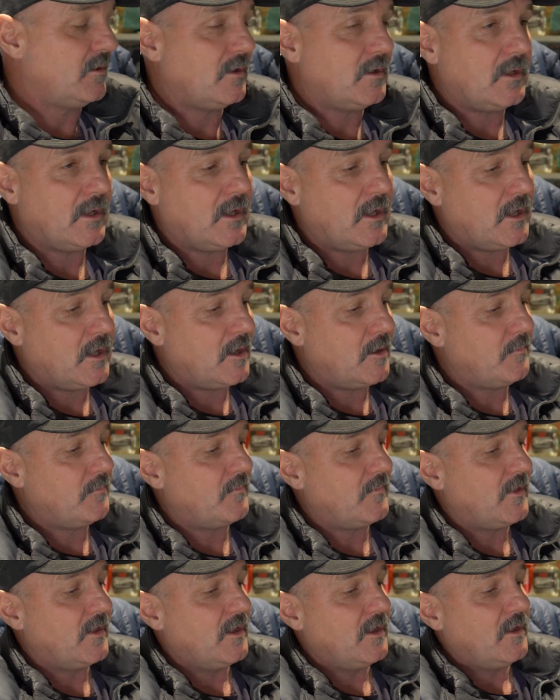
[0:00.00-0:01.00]

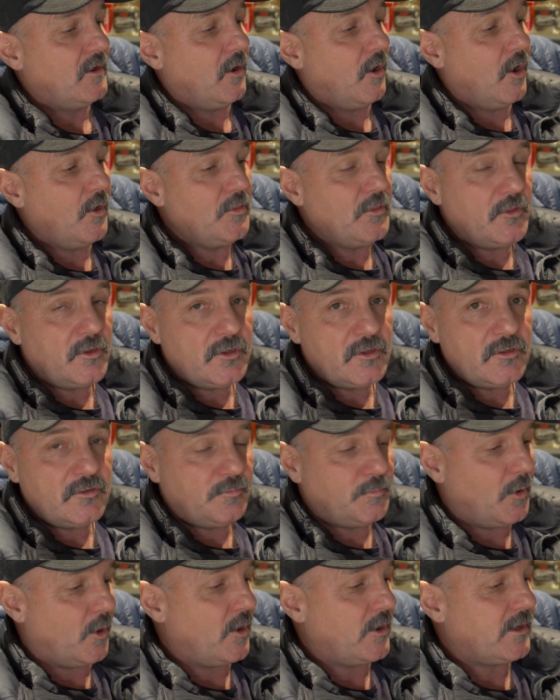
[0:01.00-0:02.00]
on these
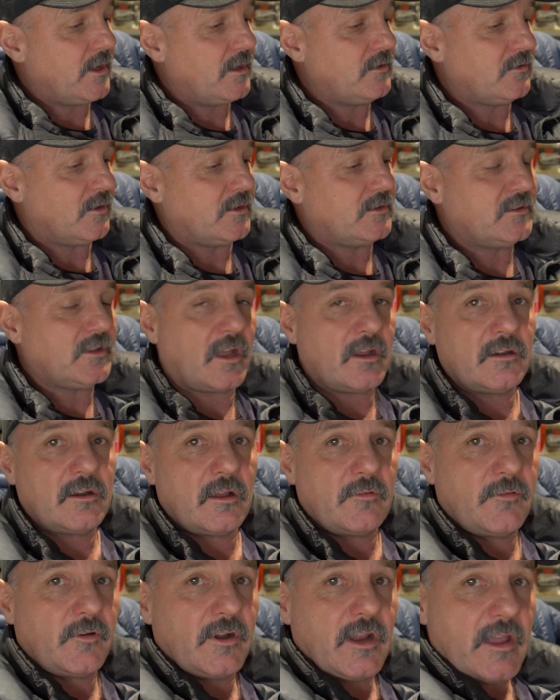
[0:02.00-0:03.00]
binos, I don't
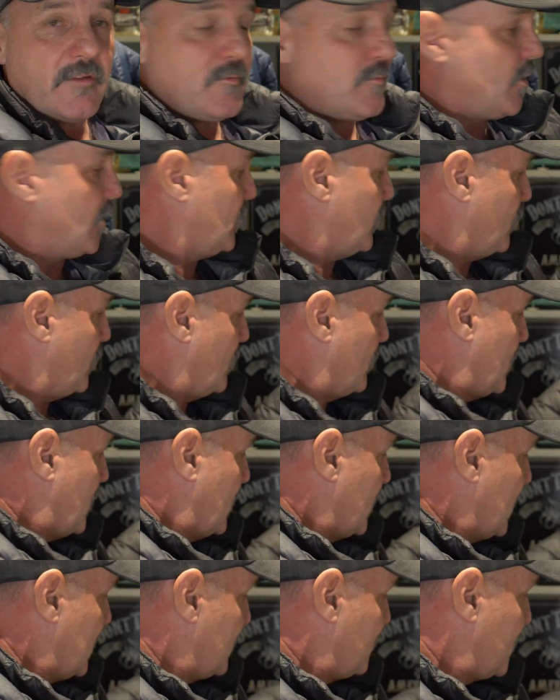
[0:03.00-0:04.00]
know if I'd have them on all
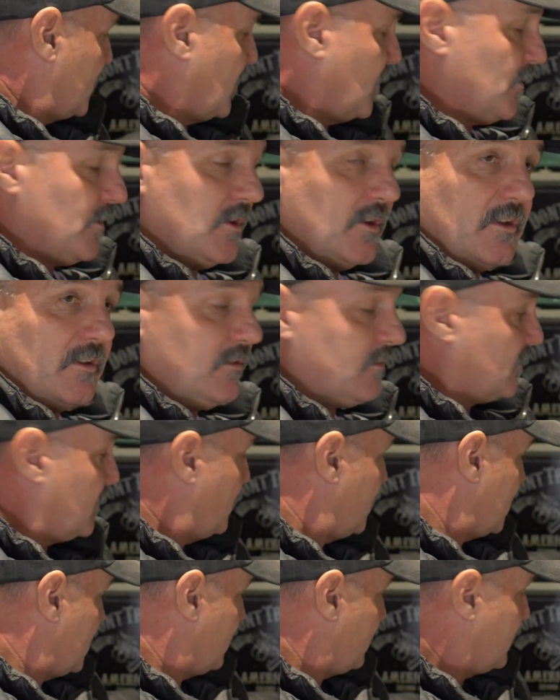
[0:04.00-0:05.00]
binos, but on these, the
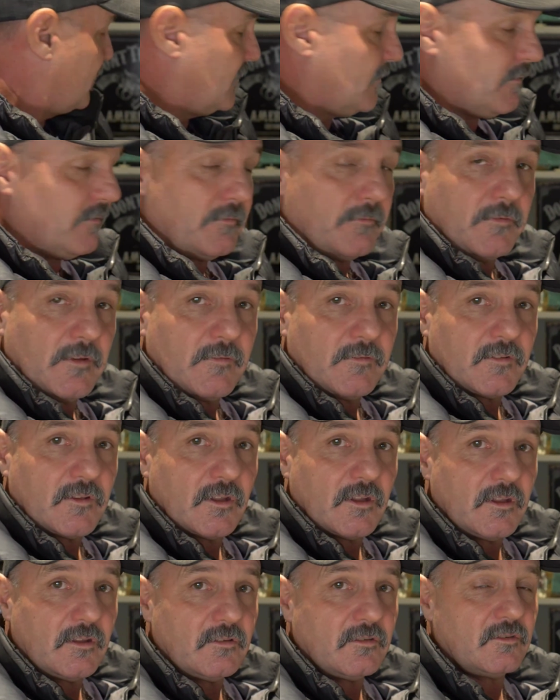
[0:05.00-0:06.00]
big
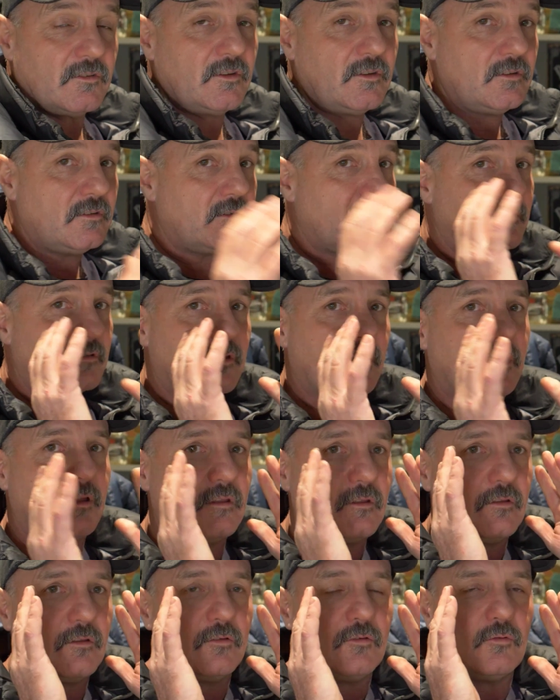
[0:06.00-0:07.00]
15s, geez,
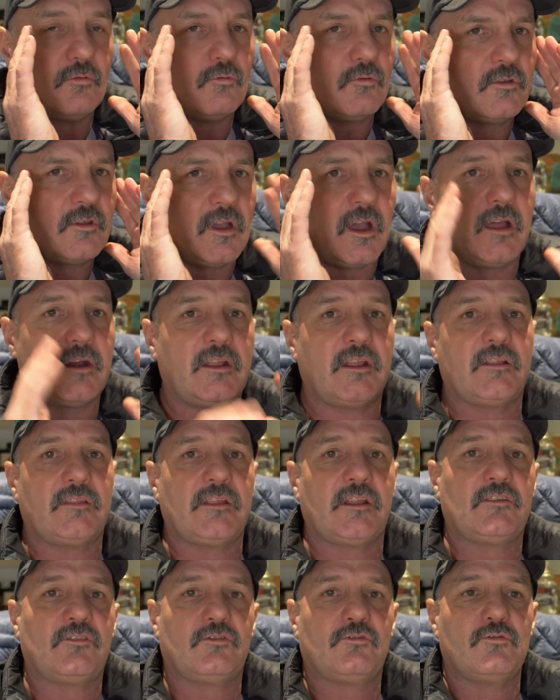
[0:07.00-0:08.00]
they cut out
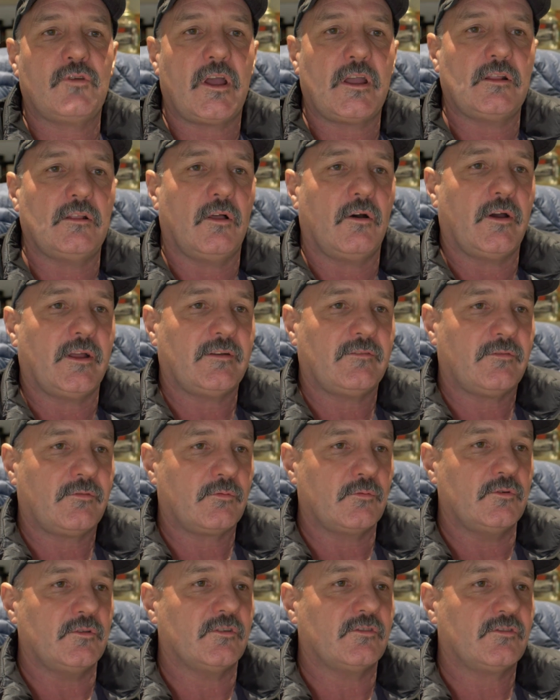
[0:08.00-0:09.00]
that stray light
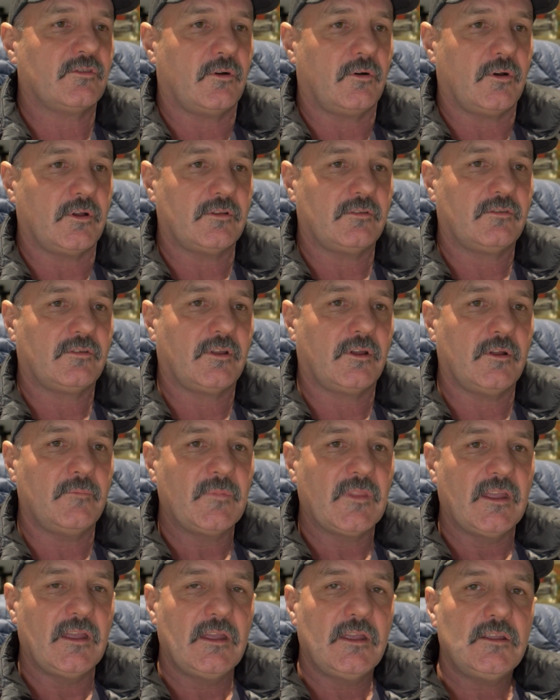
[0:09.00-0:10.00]
through the side. So
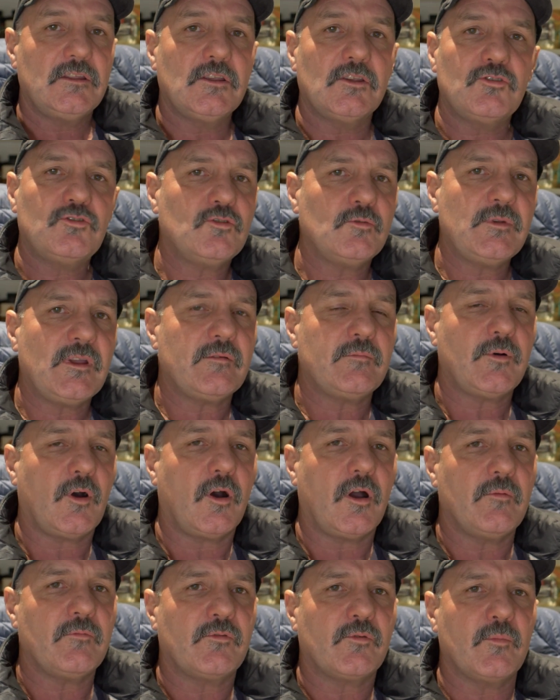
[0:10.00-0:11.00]
you should be able to
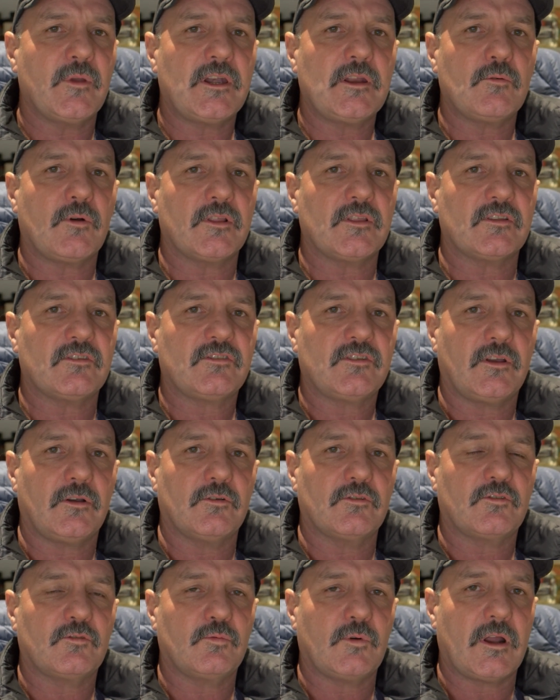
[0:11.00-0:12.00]
buy them from anyone that
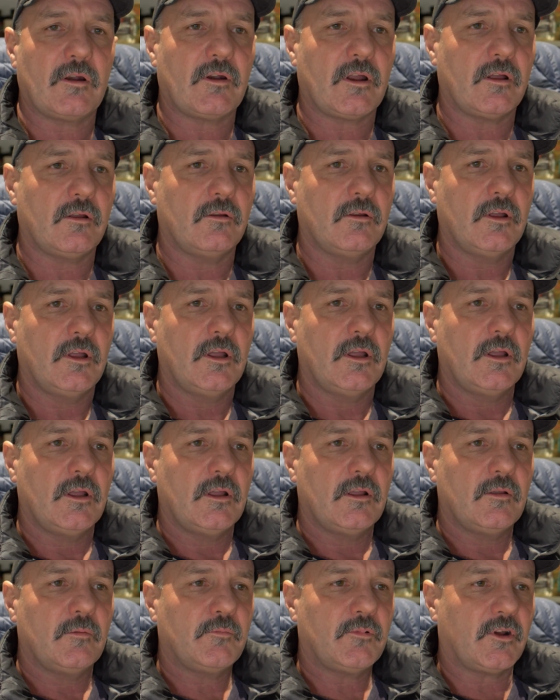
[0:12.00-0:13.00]
sells Swaro
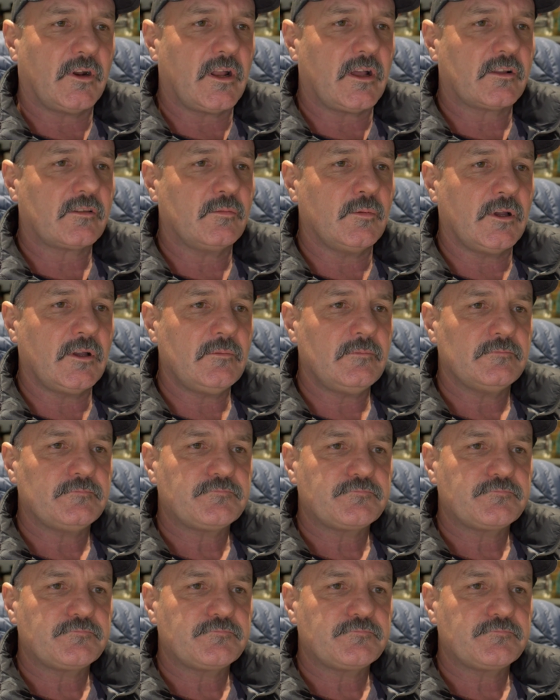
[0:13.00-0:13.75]
products, mate.